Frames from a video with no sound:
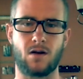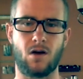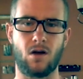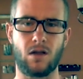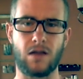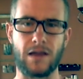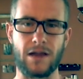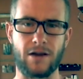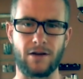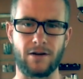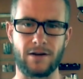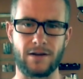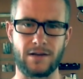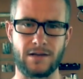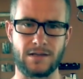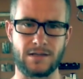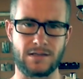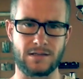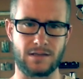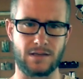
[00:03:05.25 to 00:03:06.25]
all
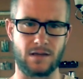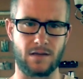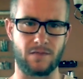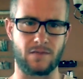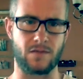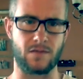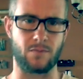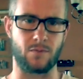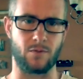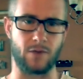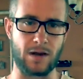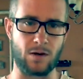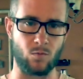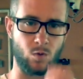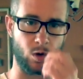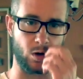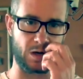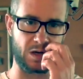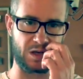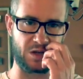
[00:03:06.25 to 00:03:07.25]
areas of the brain
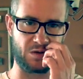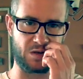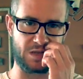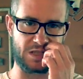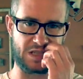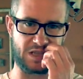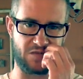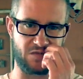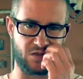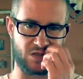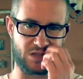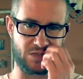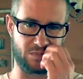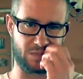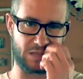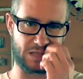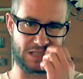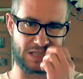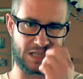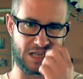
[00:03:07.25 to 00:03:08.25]
work in unison, for
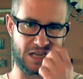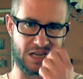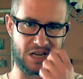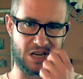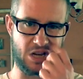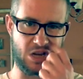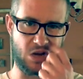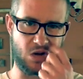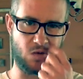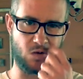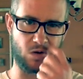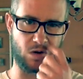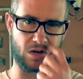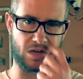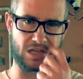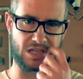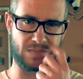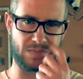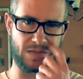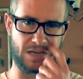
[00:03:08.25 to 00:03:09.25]
simplicity, we're going
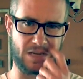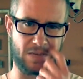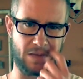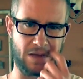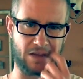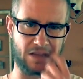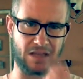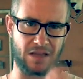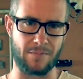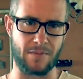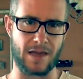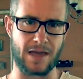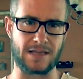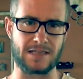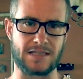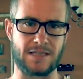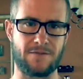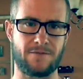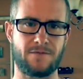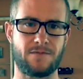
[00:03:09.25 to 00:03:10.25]
to speak about them
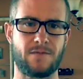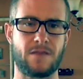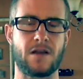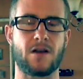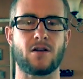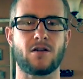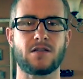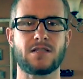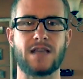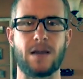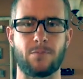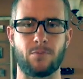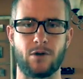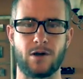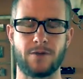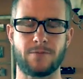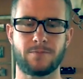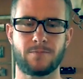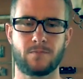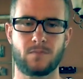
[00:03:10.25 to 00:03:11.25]
as if they're
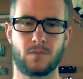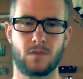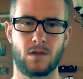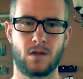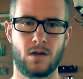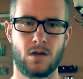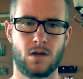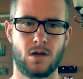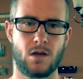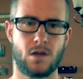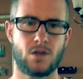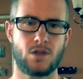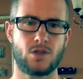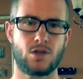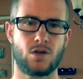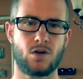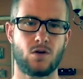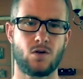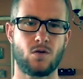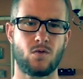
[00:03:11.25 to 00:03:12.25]
separate.
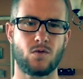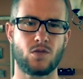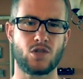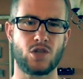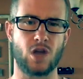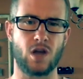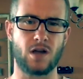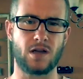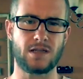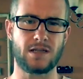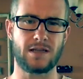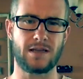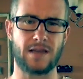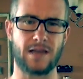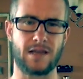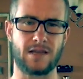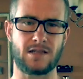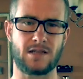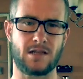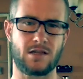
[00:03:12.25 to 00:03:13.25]
So John is
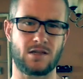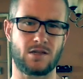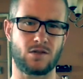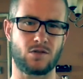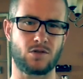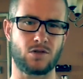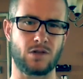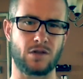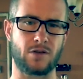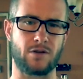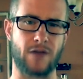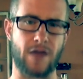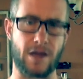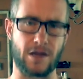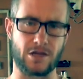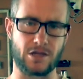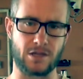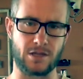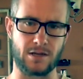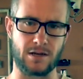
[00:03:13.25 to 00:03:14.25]
engaged in a social
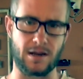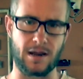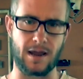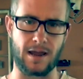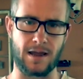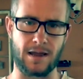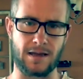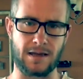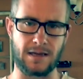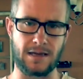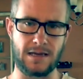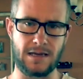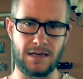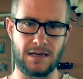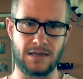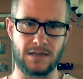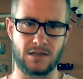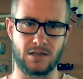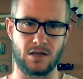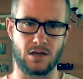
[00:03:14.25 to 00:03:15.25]
interaction, and he
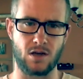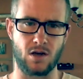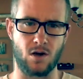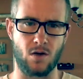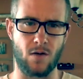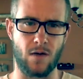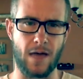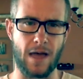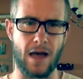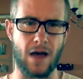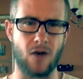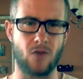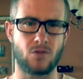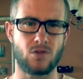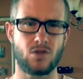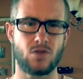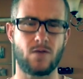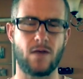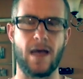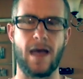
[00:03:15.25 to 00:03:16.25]
needs to know how
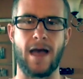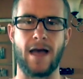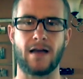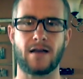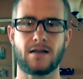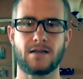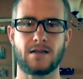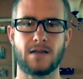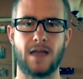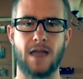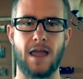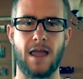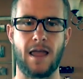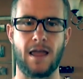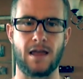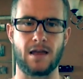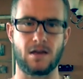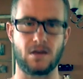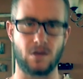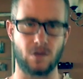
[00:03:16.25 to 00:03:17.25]
to act
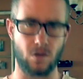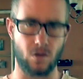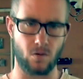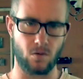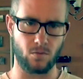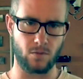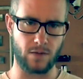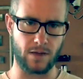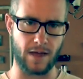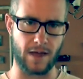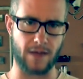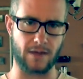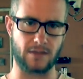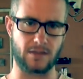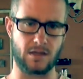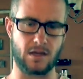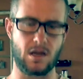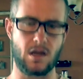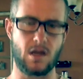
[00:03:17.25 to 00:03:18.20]
and react.